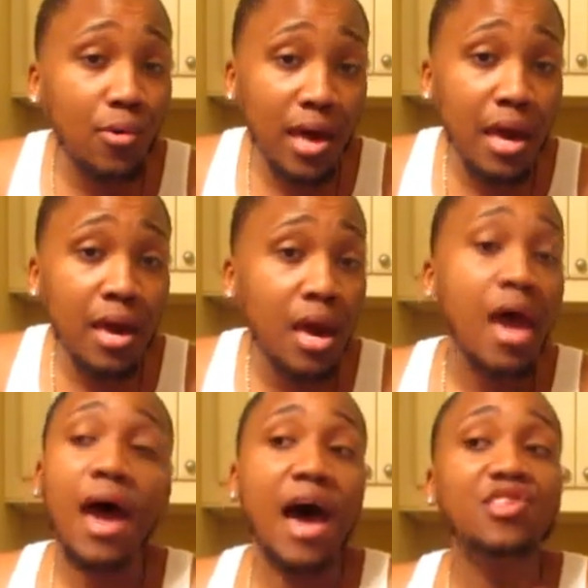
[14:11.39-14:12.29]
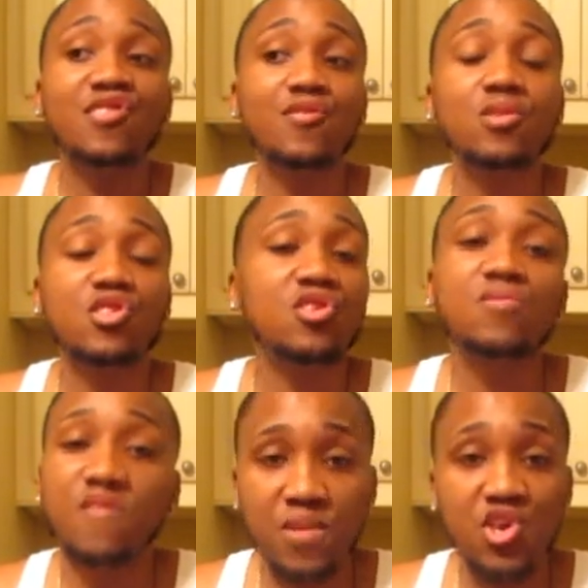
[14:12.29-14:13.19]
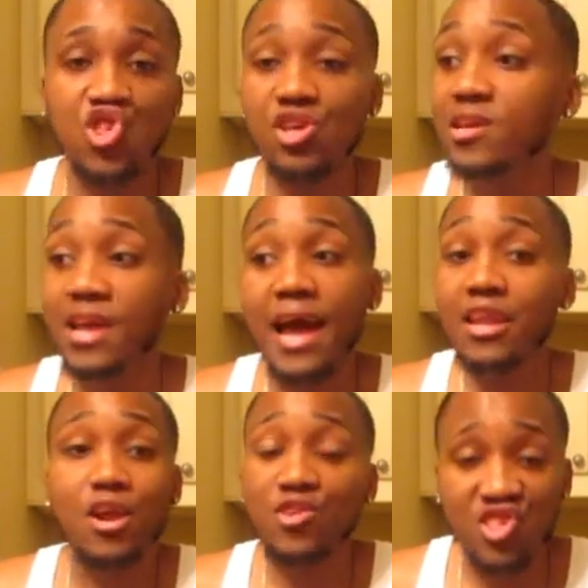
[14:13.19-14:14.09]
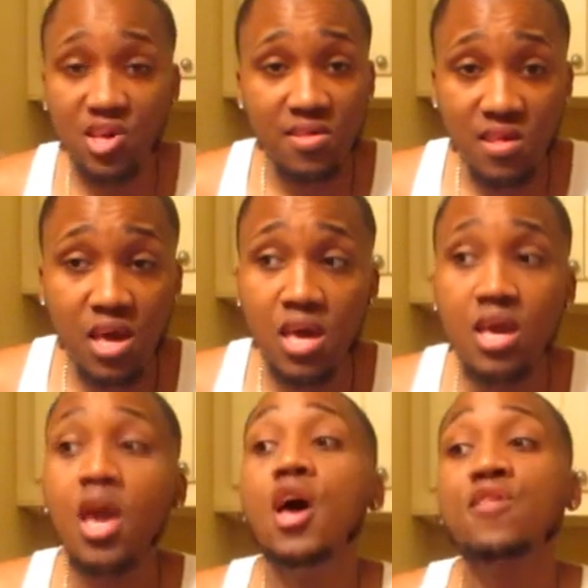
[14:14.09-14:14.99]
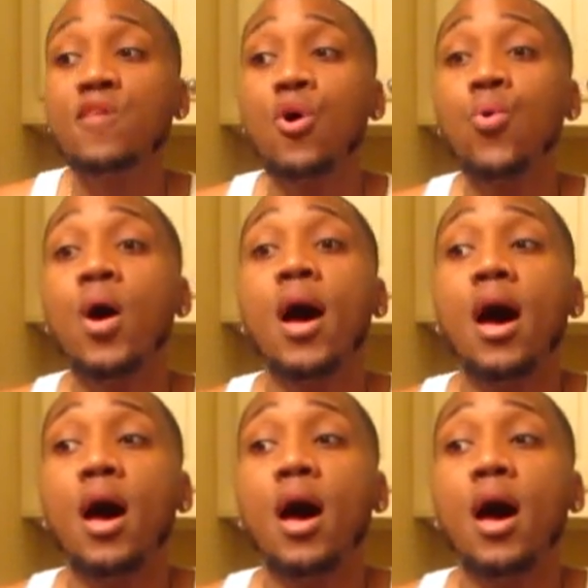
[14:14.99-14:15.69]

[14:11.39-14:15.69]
Okay, I just knew that she used to be a cheerleader. I didn't know that she could sing. So